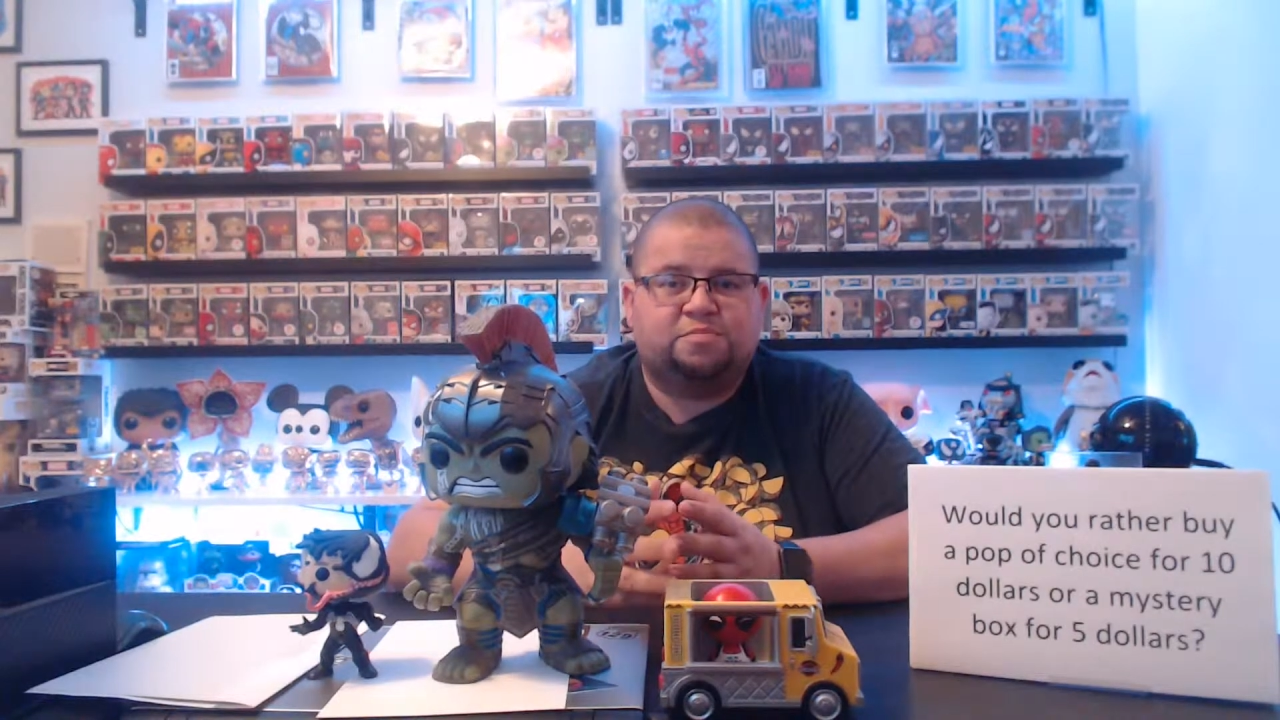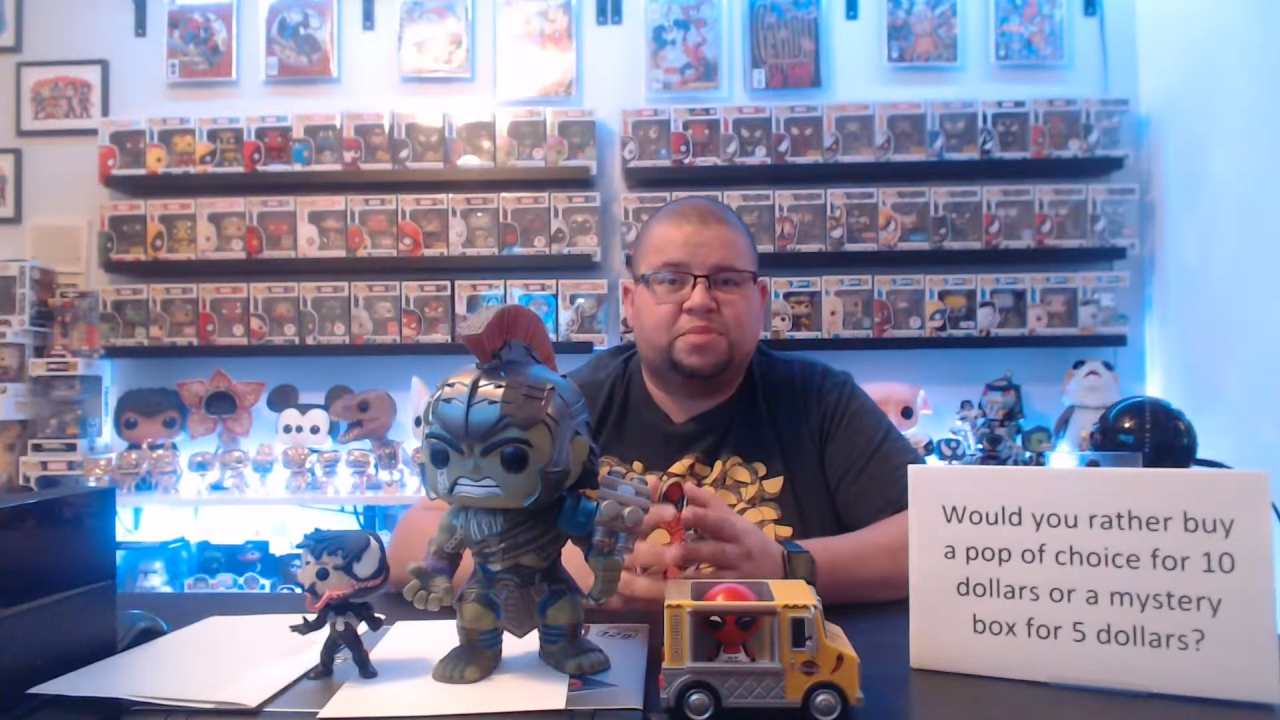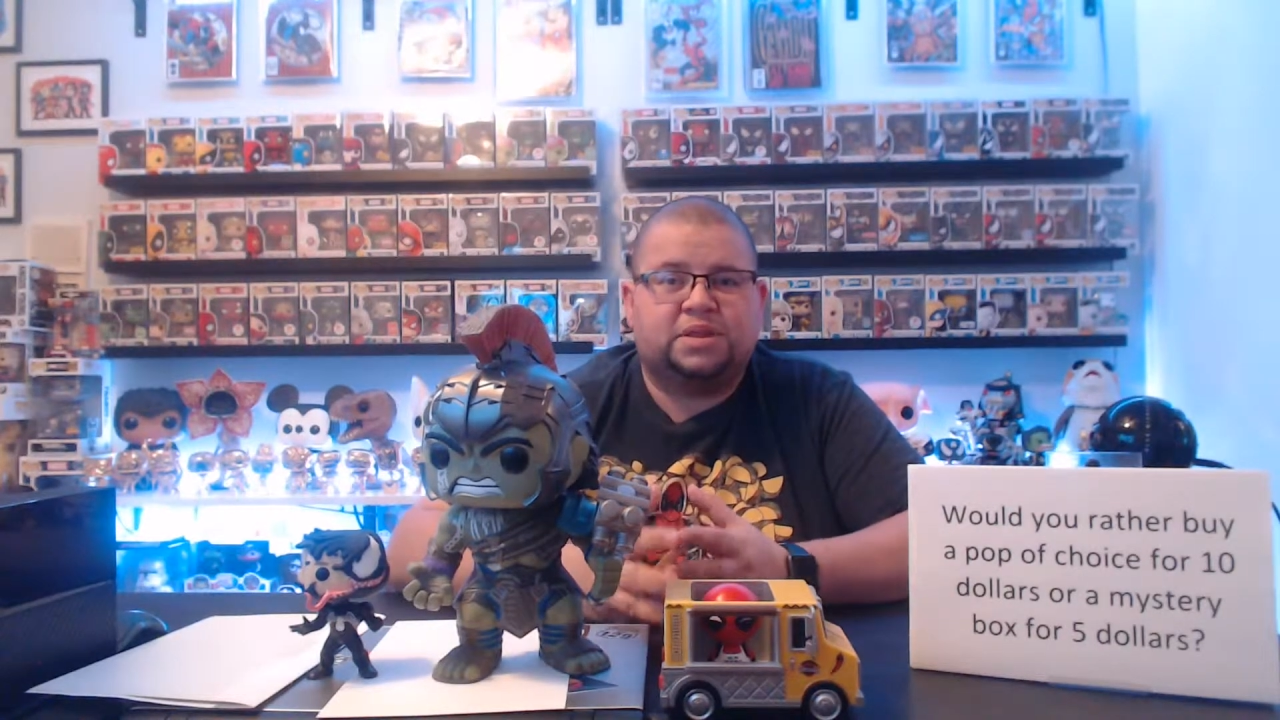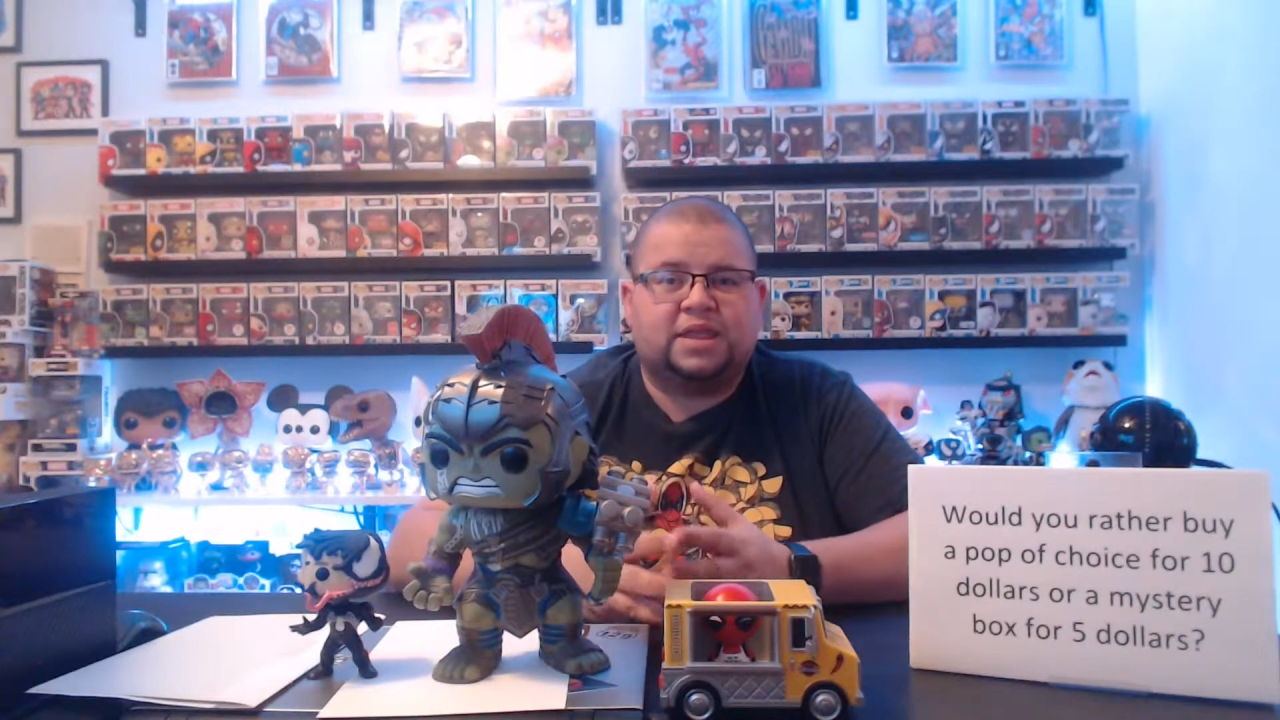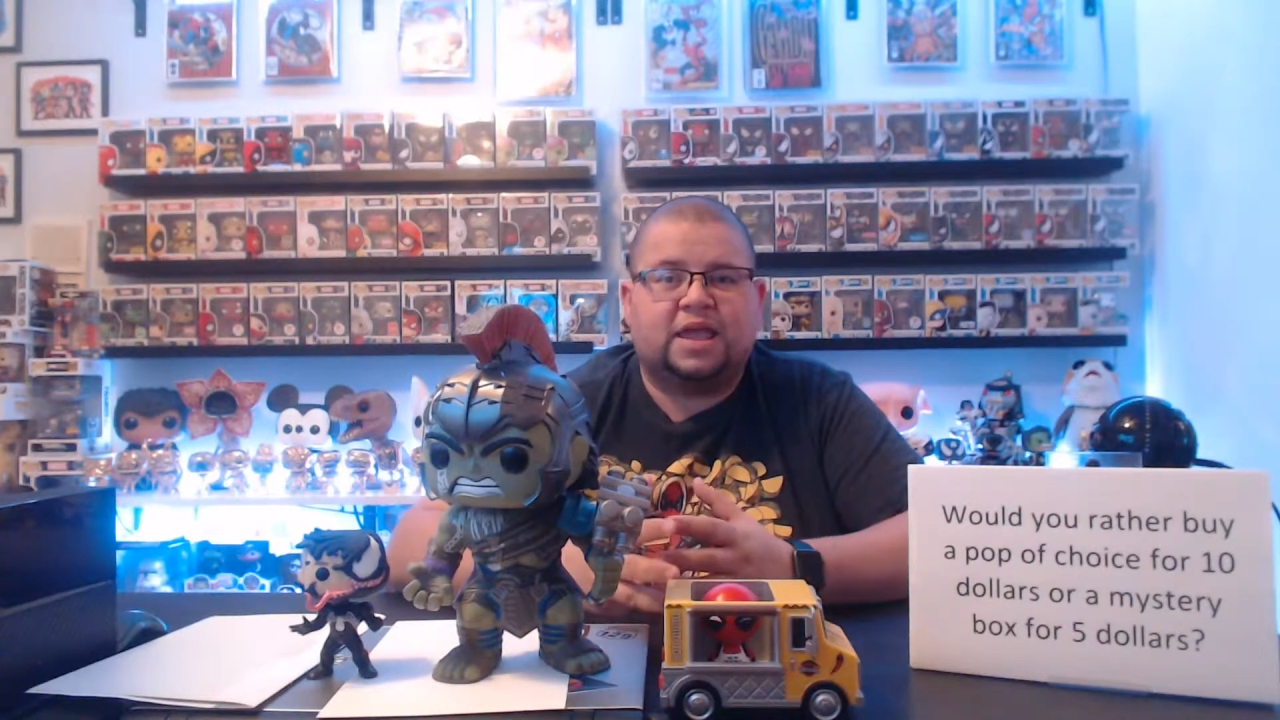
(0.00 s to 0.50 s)

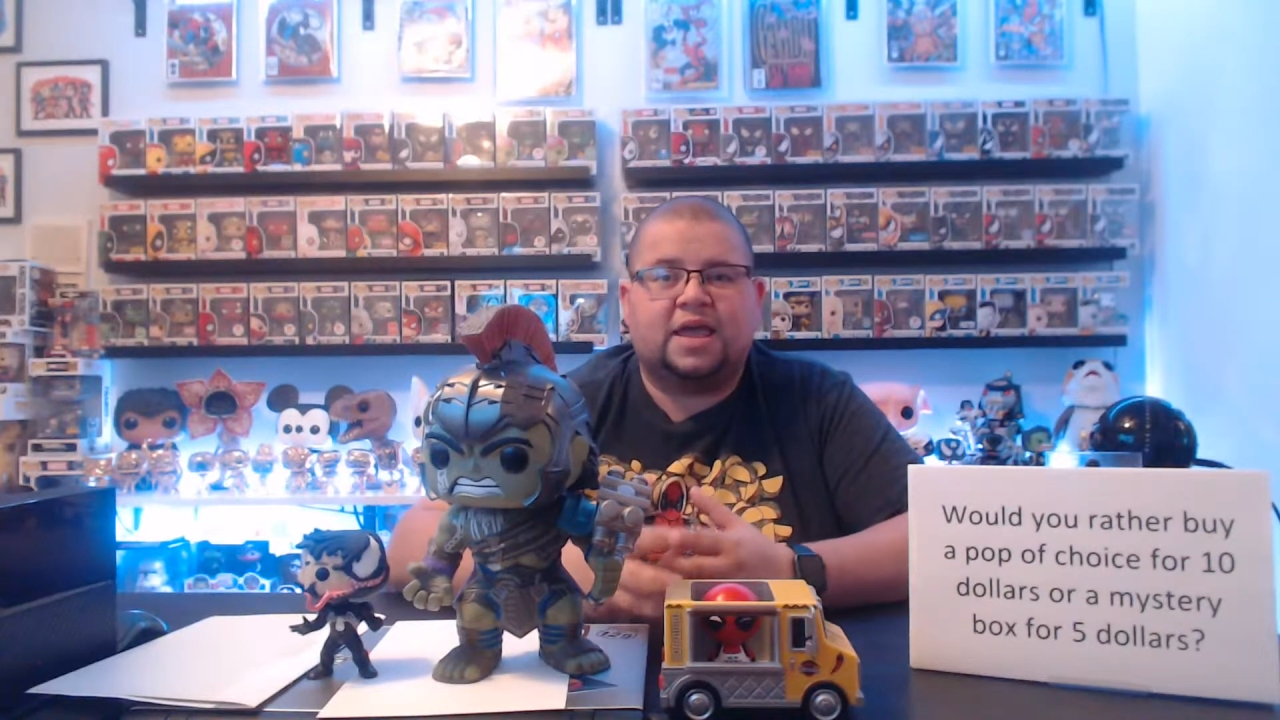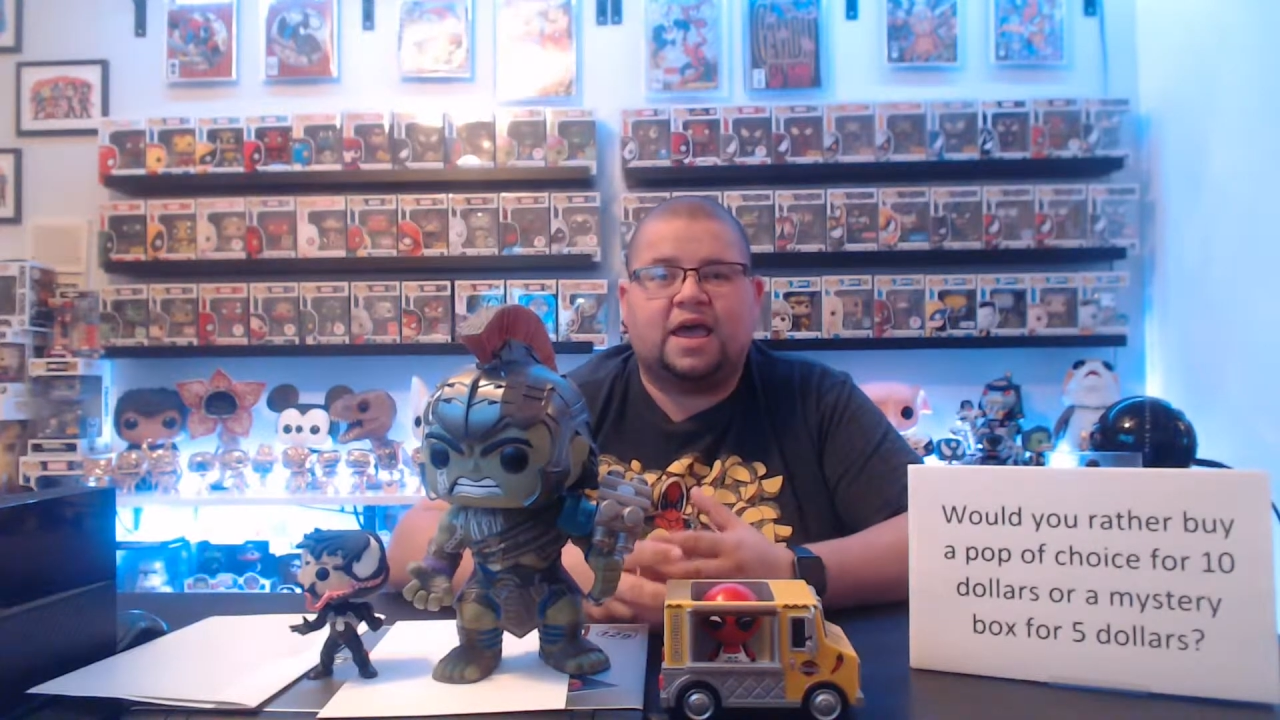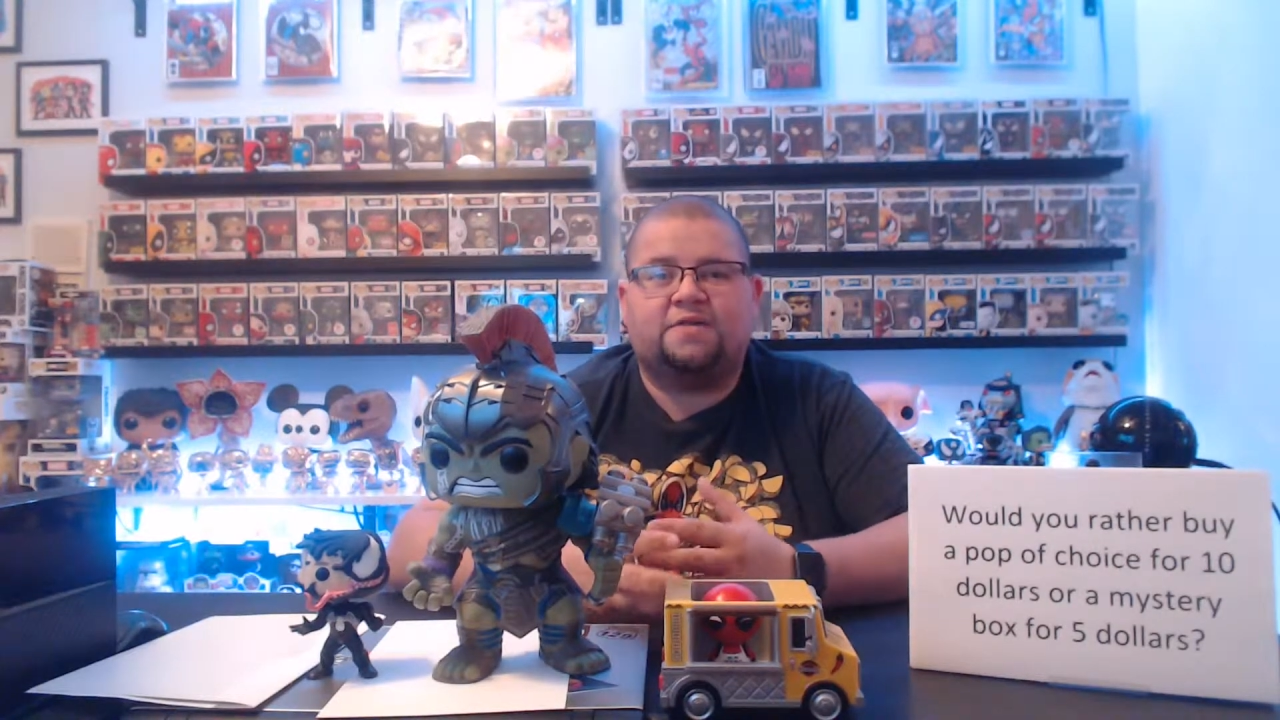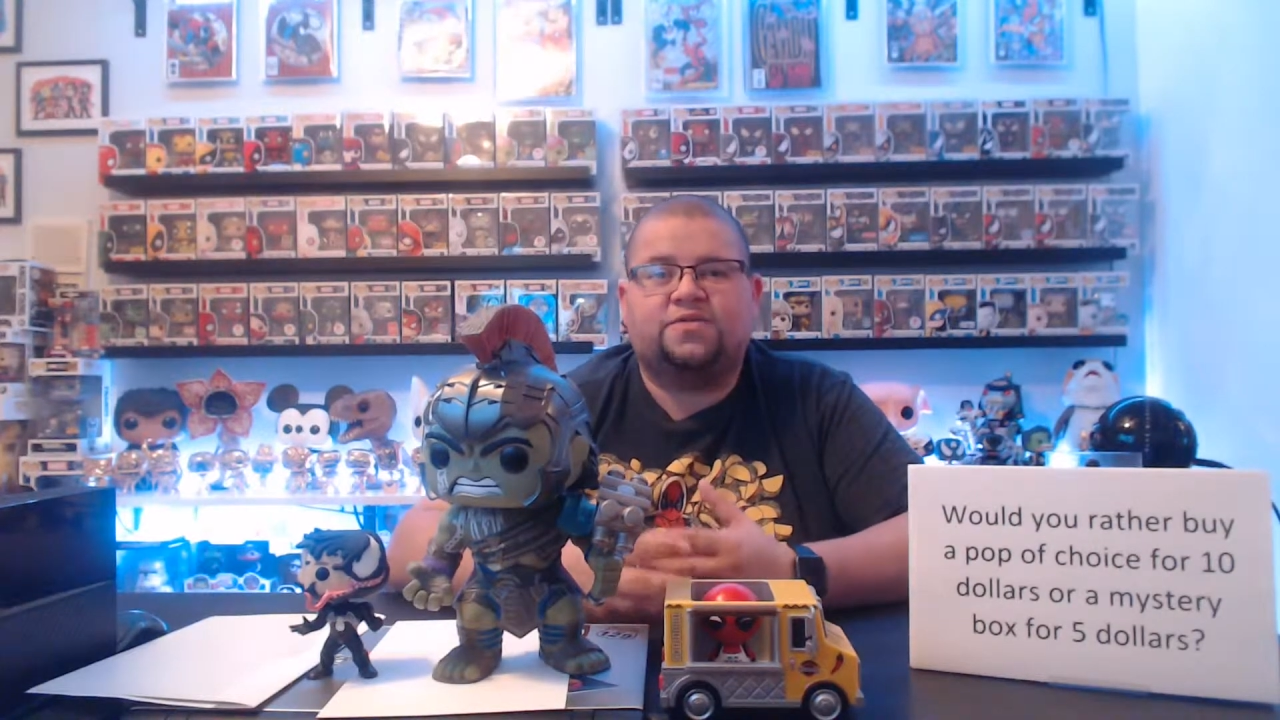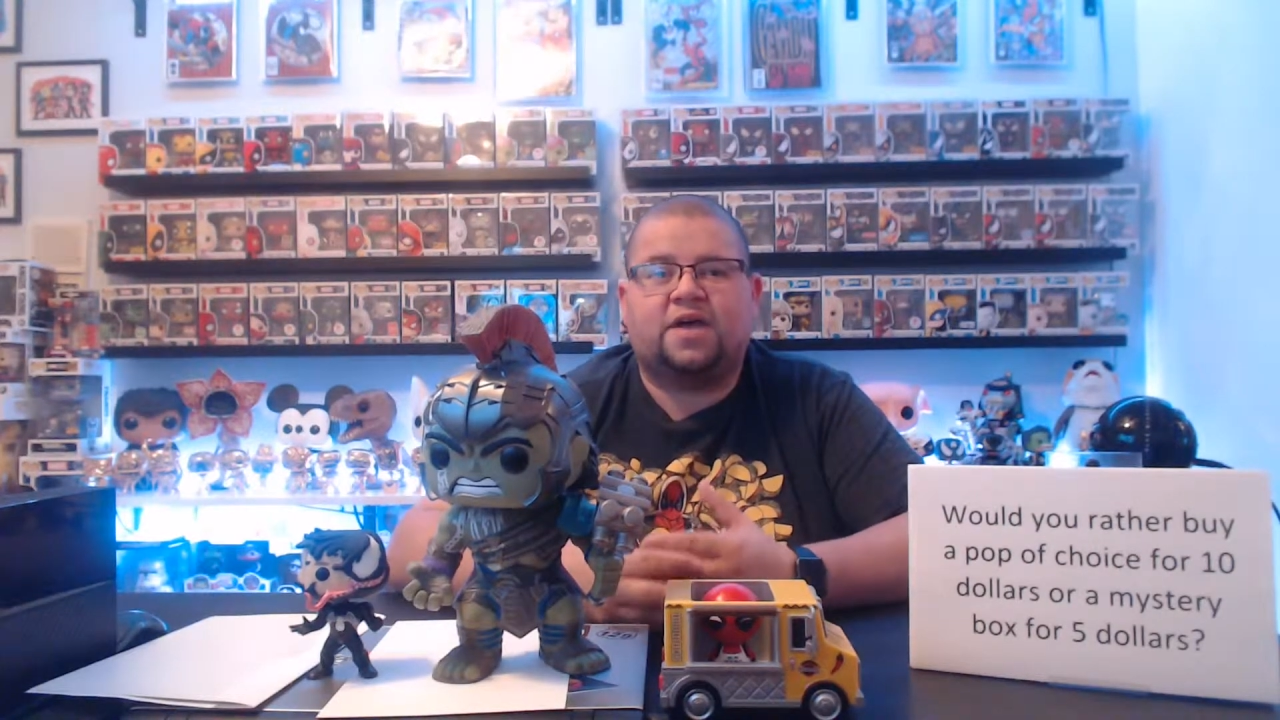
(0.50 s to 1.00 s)
but they have